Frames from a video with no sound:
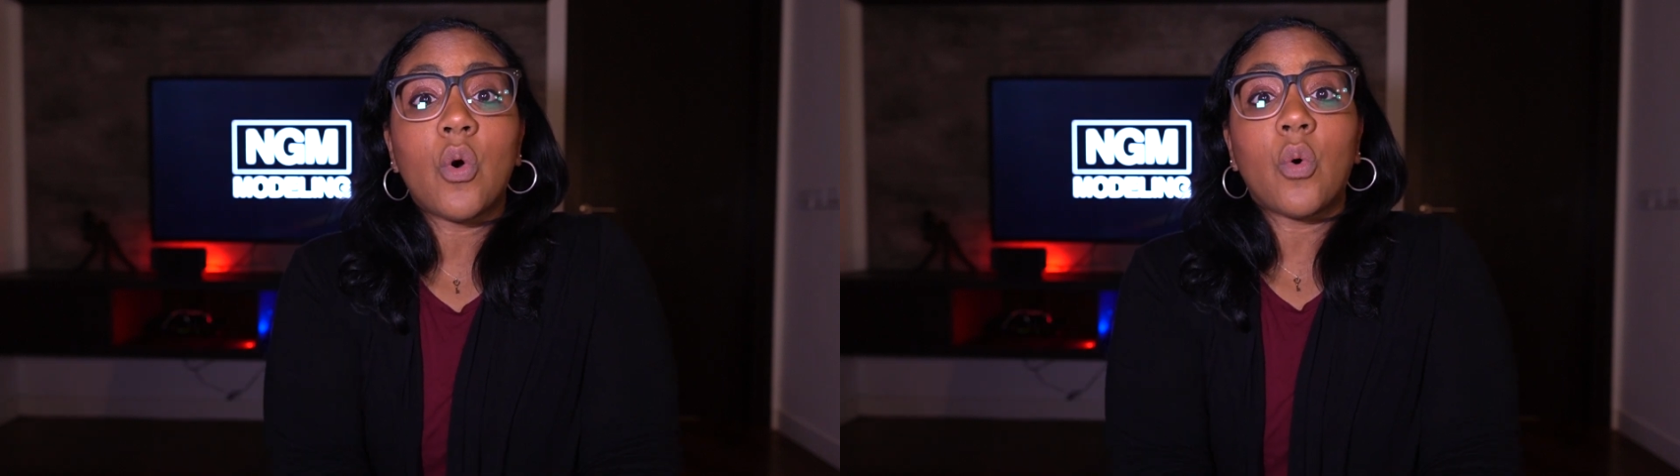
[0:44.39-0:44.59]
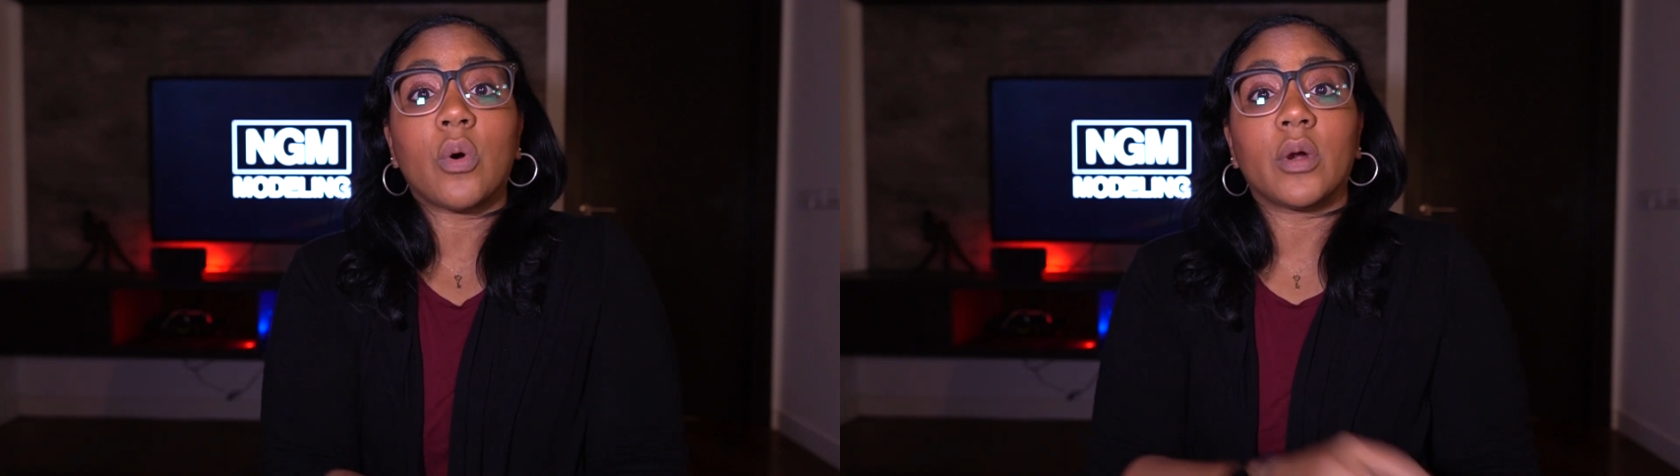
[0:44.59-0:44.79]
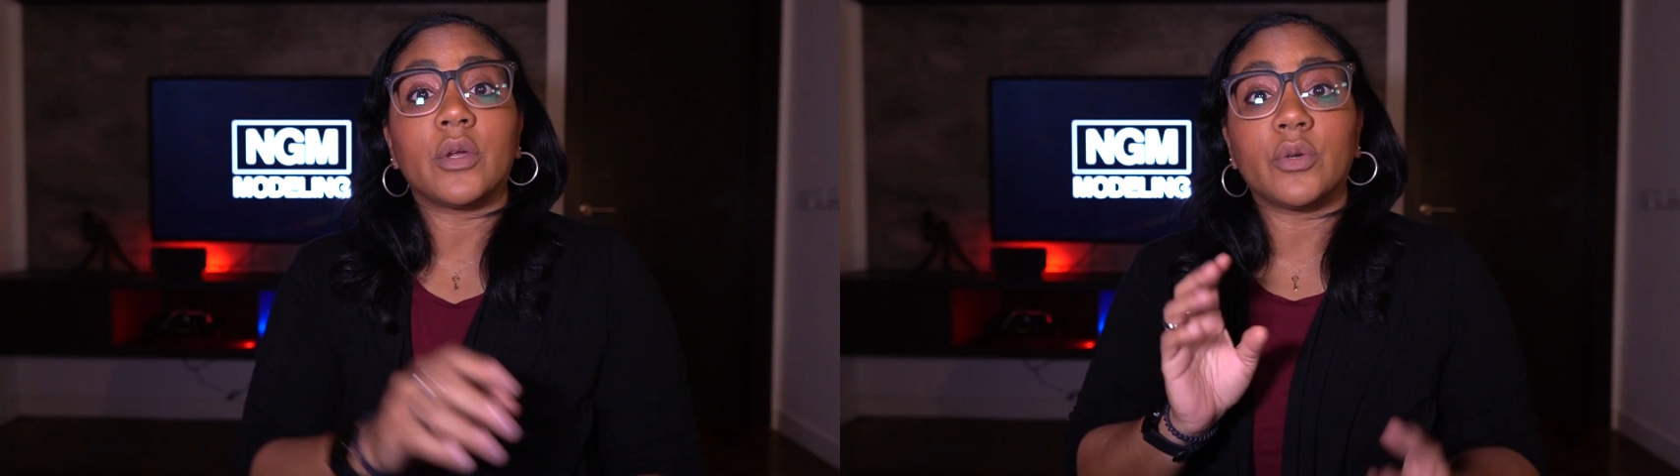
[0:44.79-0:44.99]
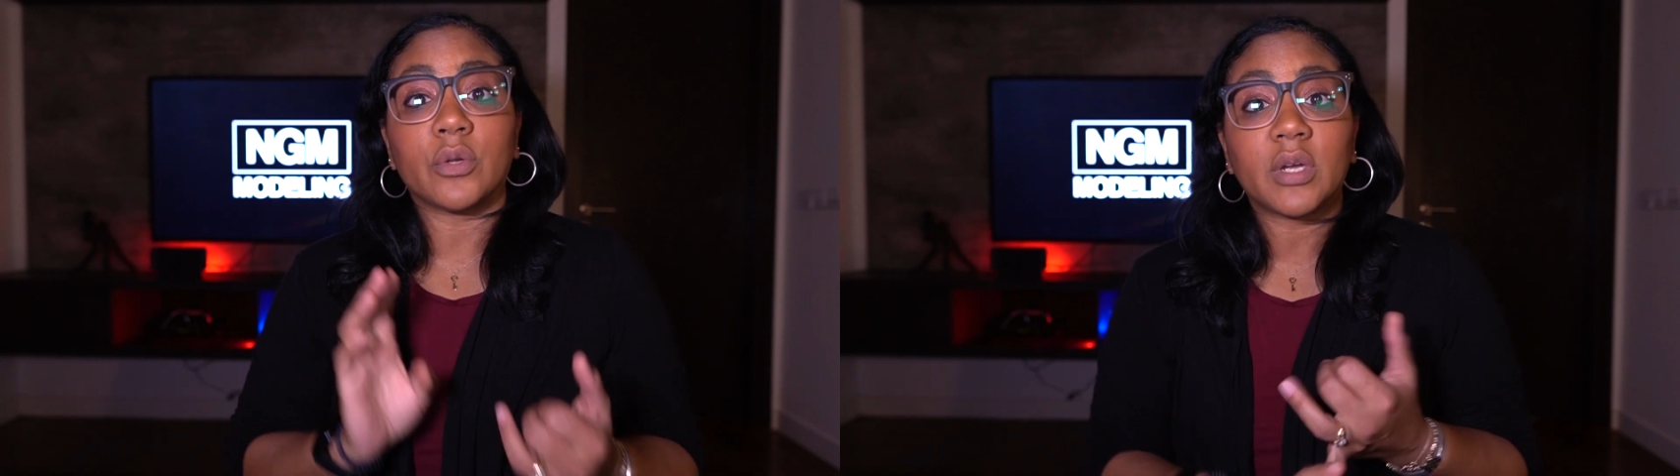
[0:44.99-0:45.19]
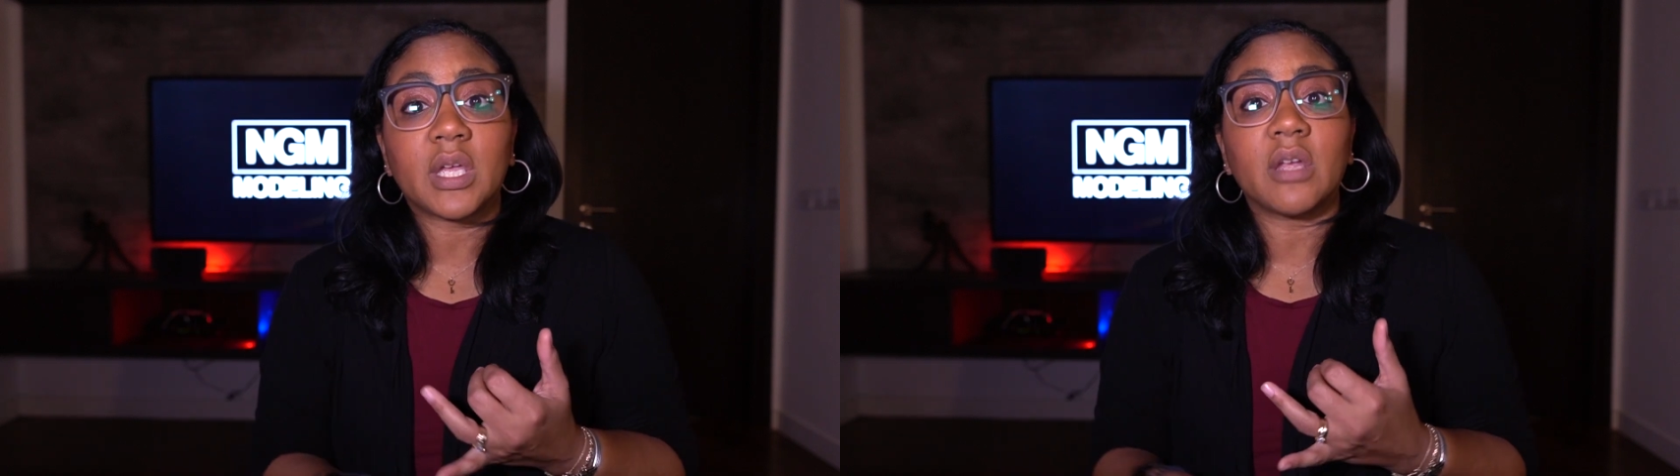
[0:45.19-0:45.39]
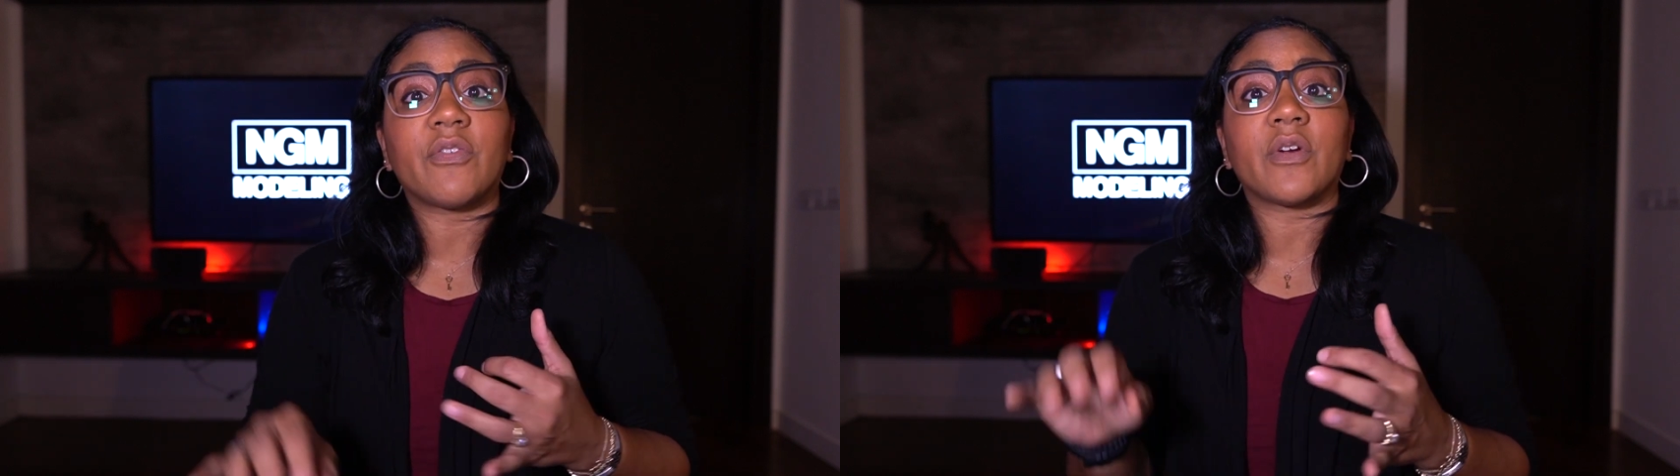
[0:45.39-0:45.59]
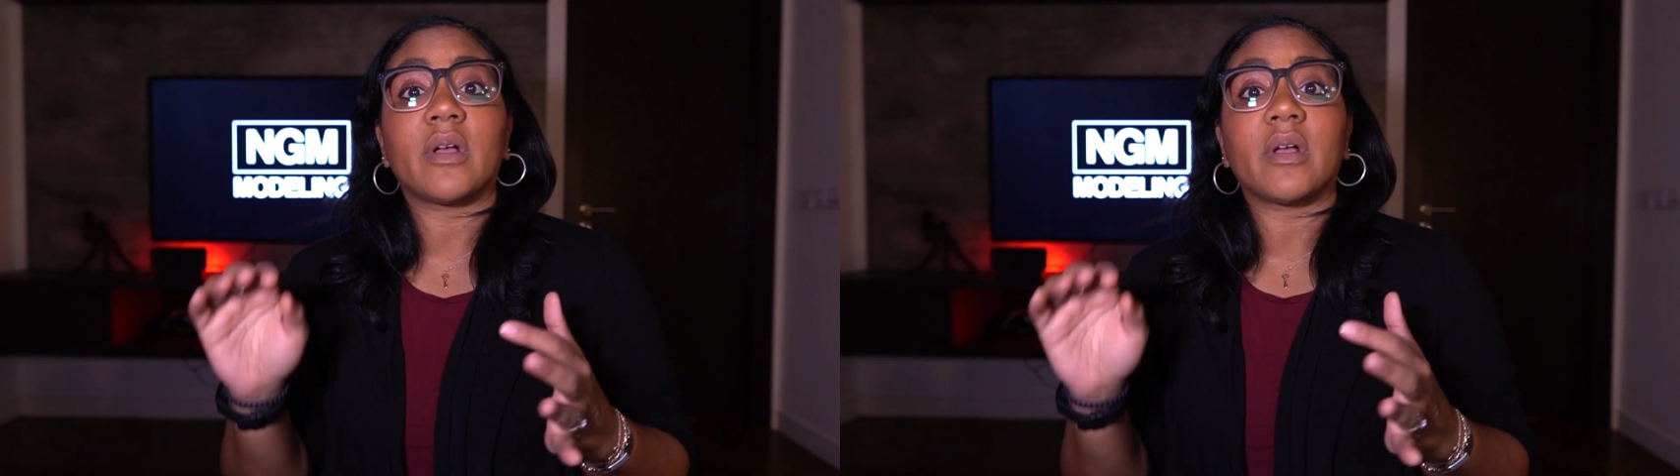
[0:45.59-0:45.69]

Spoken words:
or you're looking for